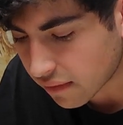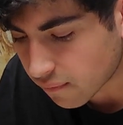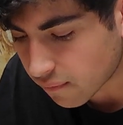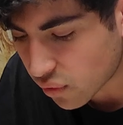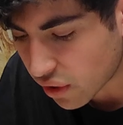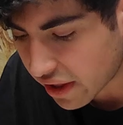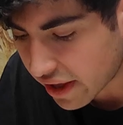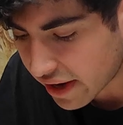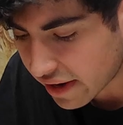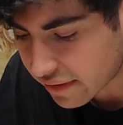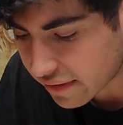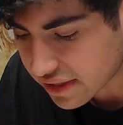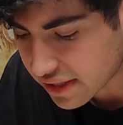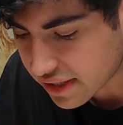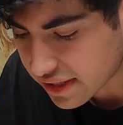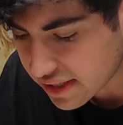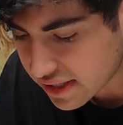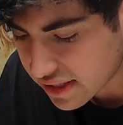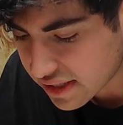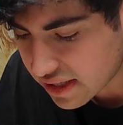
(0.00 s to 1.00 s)
While I was
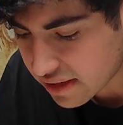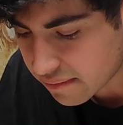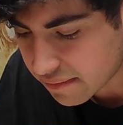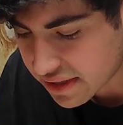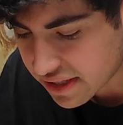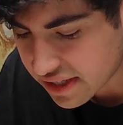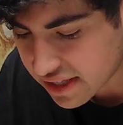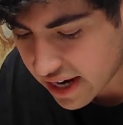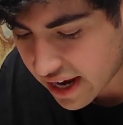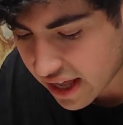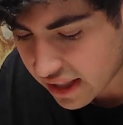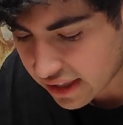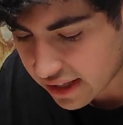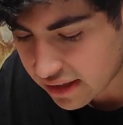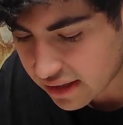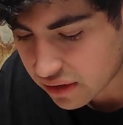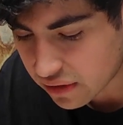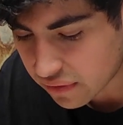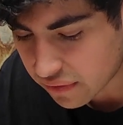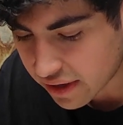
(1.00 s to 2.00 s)
assisting Miss Cathy to
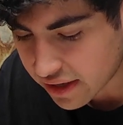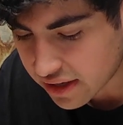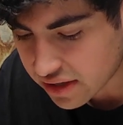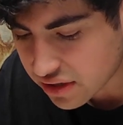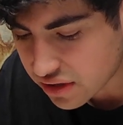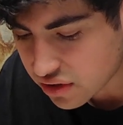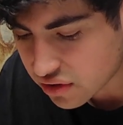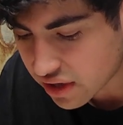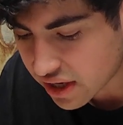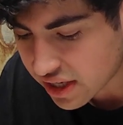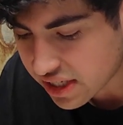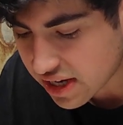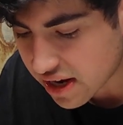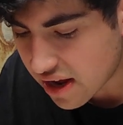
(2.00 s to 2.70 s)
arrange her dress,